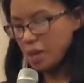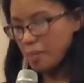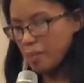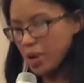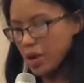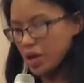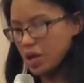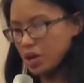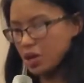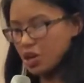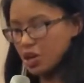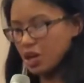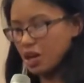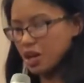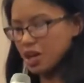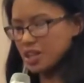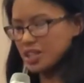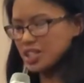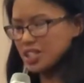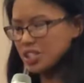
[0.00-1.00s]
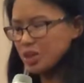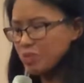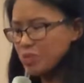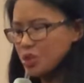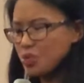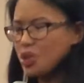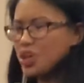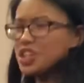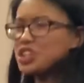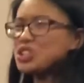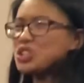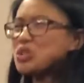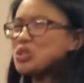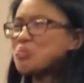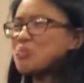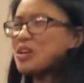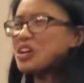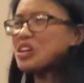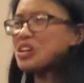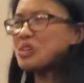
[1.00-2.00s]
But something we can do
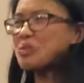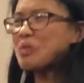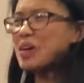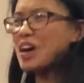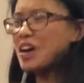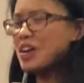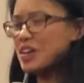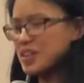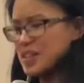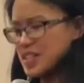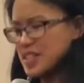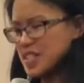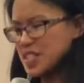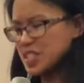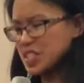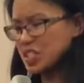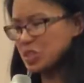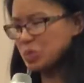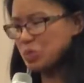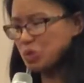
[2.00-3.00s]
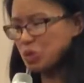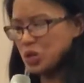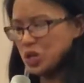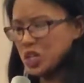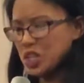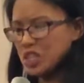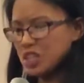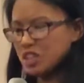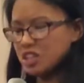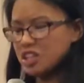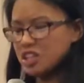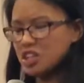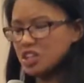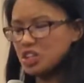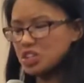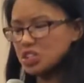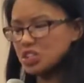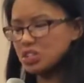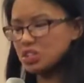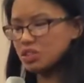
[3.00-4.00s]
better about is supporting the
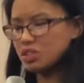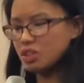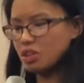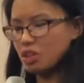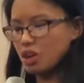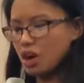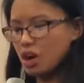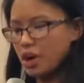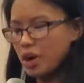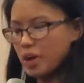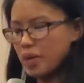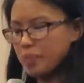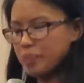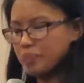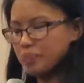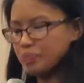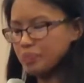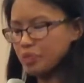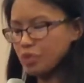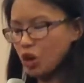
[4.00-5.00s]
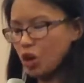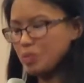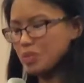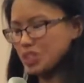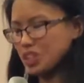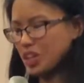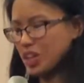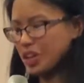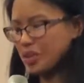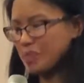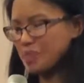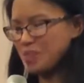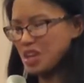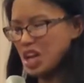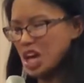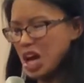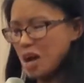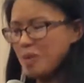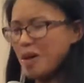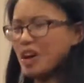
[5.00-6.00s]
leaders,
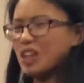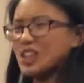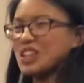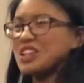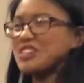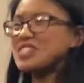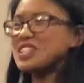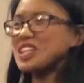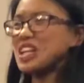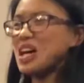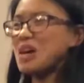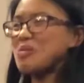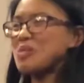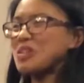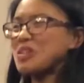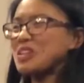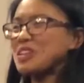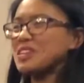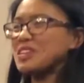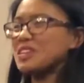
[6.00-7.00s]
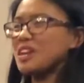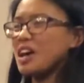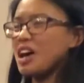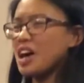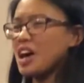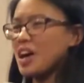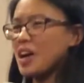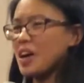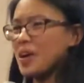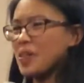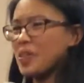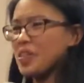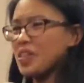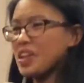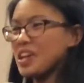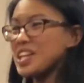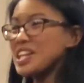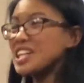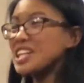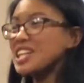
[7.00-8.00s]
about lifting up
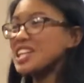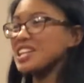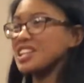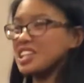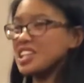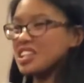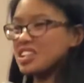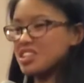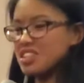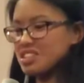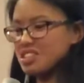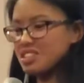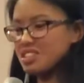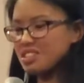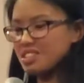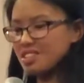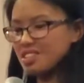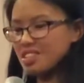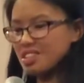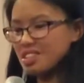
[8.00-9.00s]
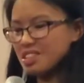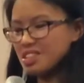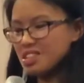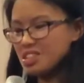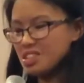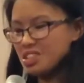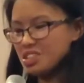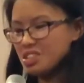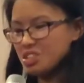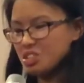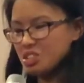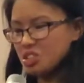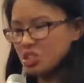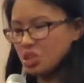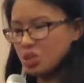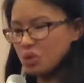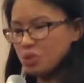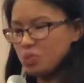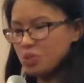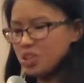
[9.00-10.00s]
the hidden leaders.
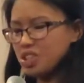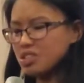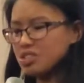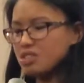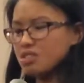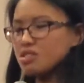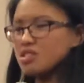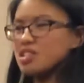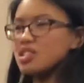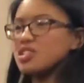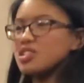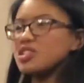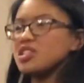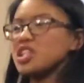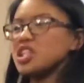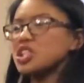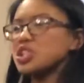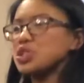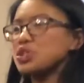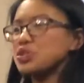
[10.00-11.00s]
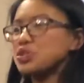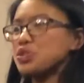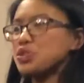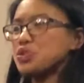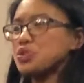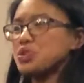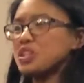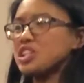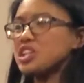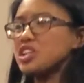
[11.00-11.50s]
So we can do these things through